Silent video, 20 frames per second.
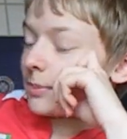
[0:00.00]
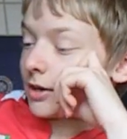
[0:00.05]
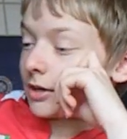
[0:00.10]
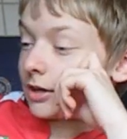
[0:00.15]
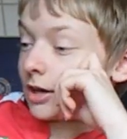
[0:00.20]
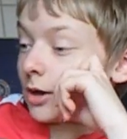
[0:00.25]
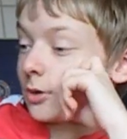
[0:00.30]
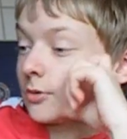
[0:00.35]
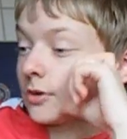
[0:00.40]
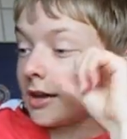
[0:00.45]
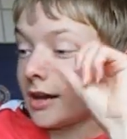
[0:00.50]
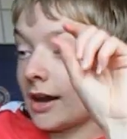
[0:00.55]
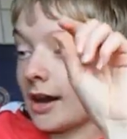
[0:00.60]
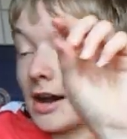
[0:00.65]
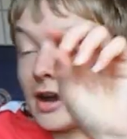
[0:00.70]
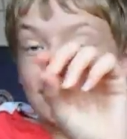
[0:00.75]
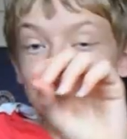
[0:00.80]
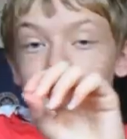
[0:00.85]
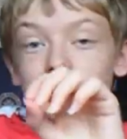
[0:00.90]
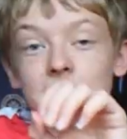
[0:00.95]
But no,
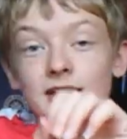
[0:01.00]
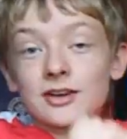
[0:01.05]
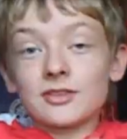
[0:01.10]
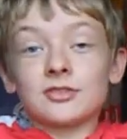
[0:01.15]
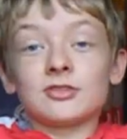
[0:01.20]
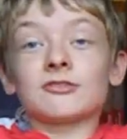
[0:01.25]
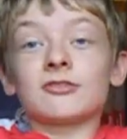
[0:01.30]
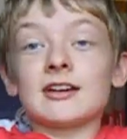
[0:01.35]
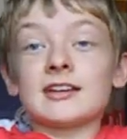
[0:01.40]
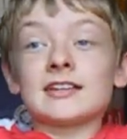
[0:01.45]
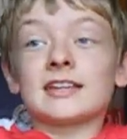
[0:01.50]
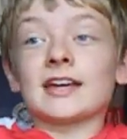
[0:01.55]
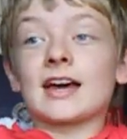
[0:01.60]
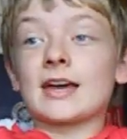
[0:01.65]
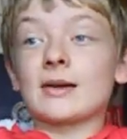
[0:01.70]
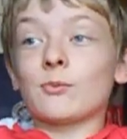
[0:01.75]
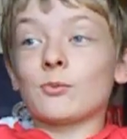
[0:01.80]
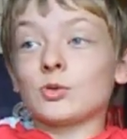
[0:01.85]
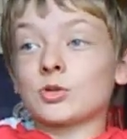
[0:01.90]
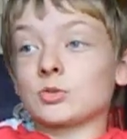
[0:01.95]
I have to say the great
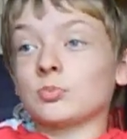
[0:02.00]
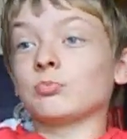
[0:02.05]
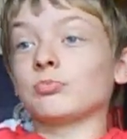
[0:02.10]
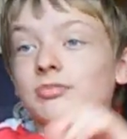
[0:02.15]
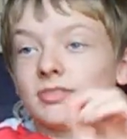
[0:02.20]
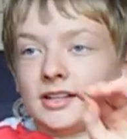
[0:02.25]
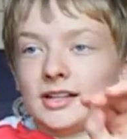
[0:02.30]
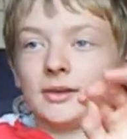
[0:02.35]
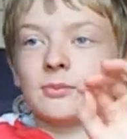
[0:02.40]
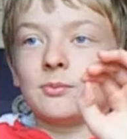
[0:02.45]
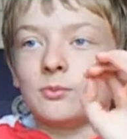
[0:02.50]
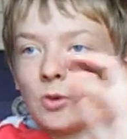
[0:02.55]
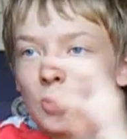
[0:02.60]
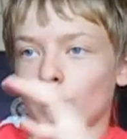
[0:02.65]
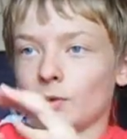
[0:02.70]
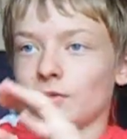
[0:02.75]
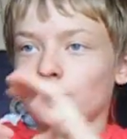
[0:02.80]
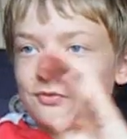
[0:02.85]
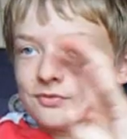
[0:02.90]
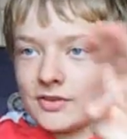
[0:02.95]
game was brilliant,
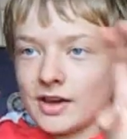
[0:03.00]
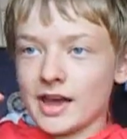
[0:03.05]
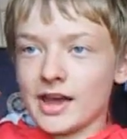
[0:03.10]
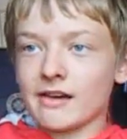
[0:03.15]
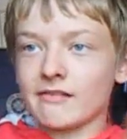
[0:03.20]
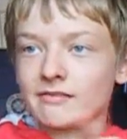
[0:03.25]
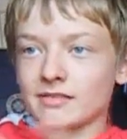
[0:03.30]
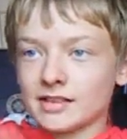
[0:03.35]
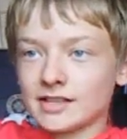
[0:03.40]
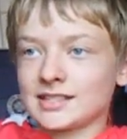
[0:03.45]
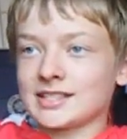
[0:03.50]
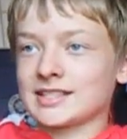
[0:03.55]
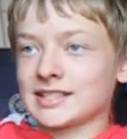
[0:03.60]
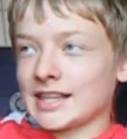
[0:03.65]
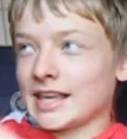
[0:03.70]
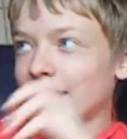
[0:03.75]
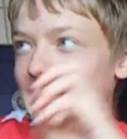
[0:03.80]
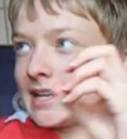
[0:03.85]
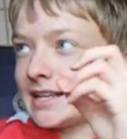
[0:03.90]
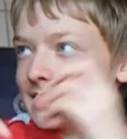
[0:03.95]
what with various
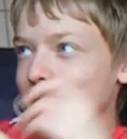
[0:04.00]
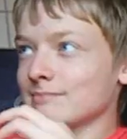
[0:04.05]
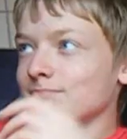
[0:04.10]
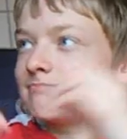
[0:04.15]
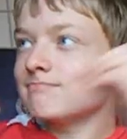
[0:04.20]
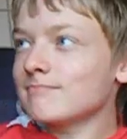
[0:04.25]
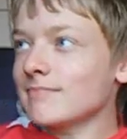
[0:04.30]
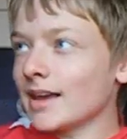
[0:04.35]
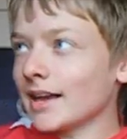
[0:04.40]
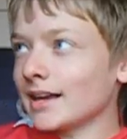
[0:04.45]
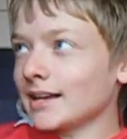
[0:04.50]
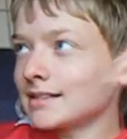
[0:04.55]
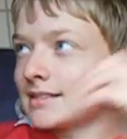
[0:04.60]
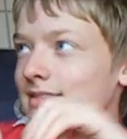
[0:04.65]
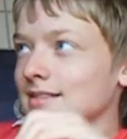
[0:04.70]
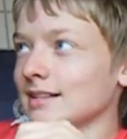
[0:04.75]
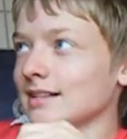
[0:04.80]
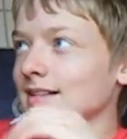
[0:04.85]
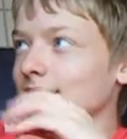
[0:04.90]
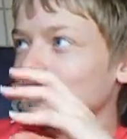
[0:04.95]
things
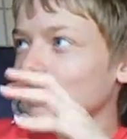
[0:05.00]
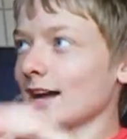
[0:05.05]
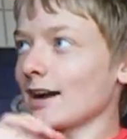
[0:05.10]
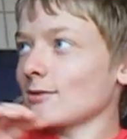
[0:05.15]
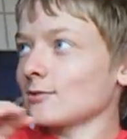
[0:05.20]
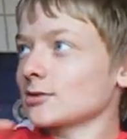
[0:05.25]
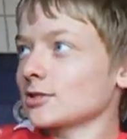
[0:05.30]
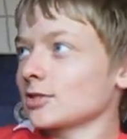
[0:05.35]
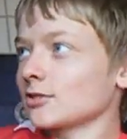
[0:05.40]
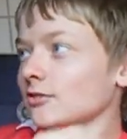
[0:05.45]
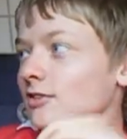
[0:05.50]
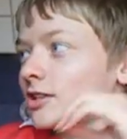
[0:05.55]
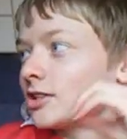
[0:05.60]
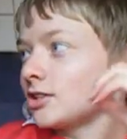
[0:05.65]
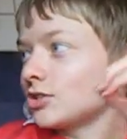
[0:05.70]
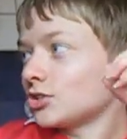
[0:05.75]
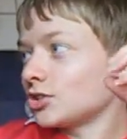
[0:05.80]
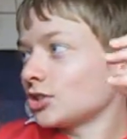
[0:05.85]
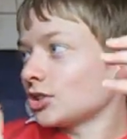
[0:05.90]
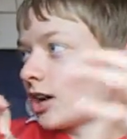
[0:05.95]
mixed in and out of
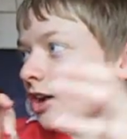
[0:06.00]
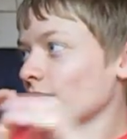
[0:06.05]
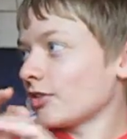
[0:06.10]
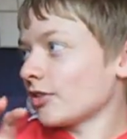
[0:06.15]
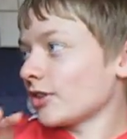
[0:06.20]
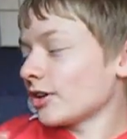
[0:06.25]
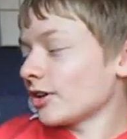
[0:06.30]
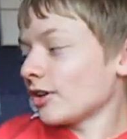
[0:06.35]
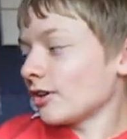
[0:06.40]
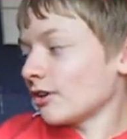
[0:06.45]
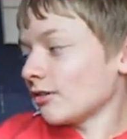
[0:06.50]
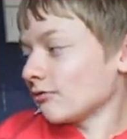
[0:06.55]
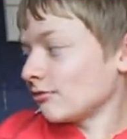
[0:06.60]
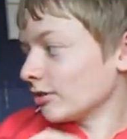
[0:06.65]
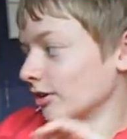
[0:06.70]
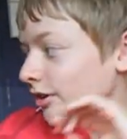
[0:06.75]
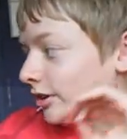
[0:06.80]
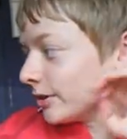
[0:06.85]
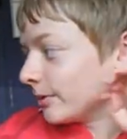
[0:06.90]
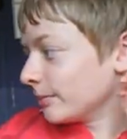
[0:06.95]
each
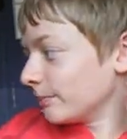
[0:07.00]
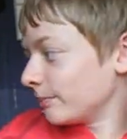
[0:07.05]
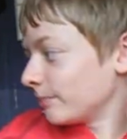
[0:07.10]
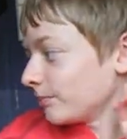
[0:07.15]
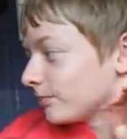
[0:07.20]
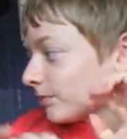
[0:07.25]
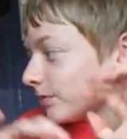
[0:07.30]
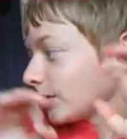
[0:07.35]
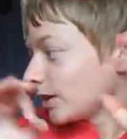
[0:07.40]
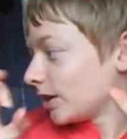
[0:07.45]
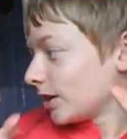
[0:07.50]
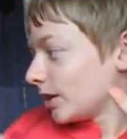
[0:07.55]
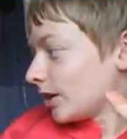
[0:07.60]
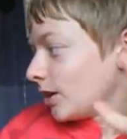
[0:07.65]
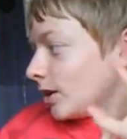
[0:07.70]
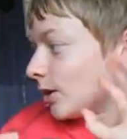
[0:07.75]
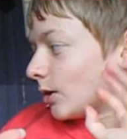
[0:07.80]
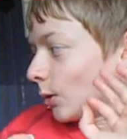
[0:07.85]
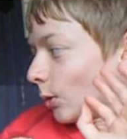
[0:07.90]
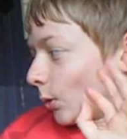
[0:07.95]
other, um,
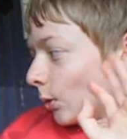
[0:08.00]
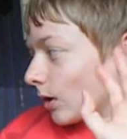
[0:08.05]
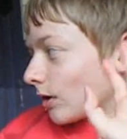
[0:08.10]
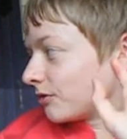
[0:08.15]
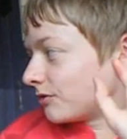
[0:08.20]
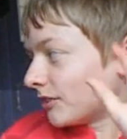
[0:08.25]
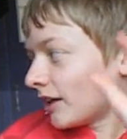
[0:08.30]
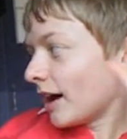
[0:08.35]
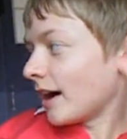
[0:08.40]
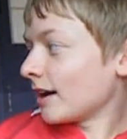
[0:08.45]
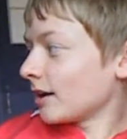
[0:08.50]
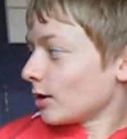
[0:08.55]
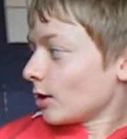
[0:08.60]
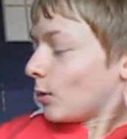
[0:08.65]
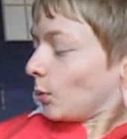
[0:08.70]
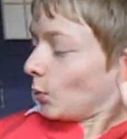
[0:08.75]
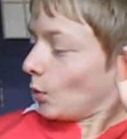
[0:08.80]
all of that.